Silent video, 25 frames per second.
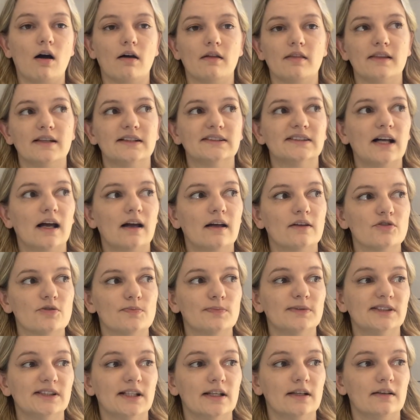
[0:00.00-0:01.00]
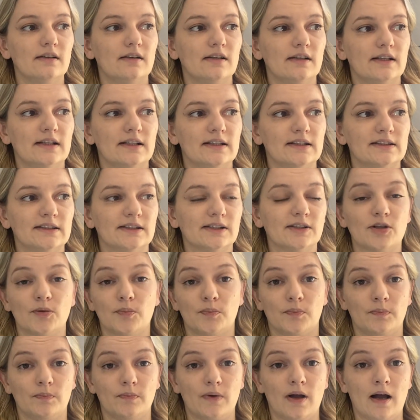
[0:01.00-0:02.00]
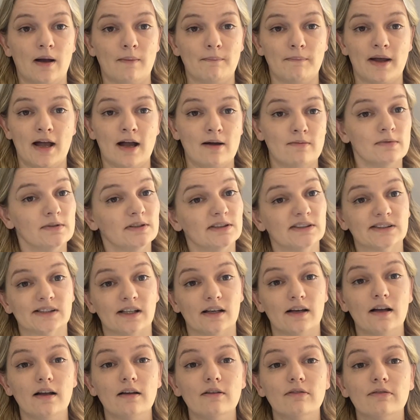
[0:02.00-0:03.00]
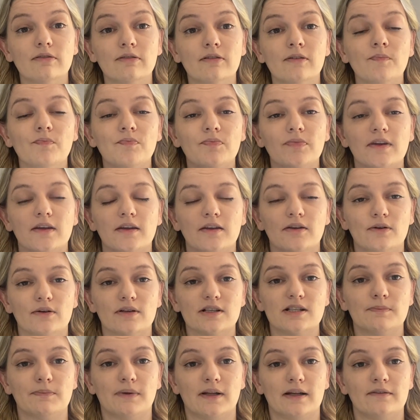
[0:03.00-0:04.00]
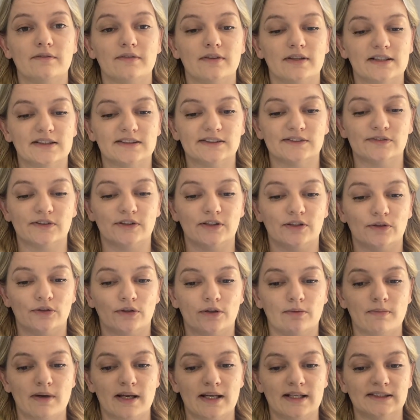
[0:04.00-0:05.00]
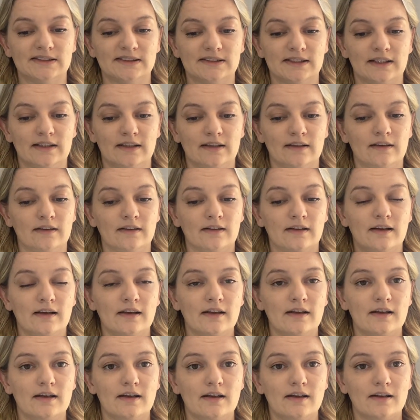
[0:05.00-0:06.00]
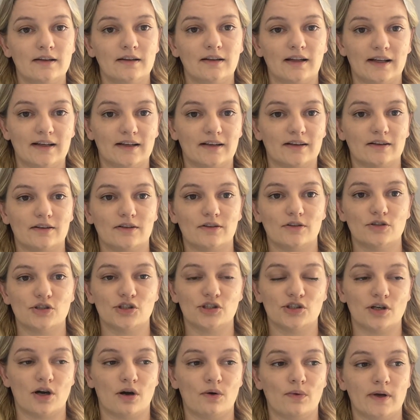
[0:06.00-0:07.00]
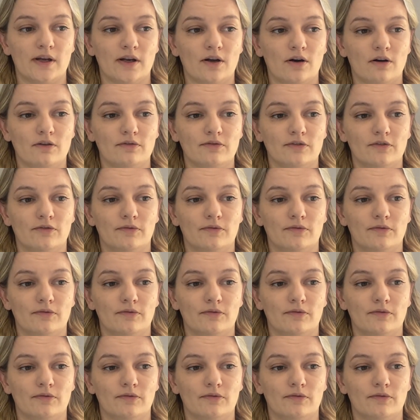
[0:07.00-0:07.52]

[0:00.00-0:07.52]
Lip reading: this 100% is to Pam and Steph. You're to blame for this, for your amazing like showing off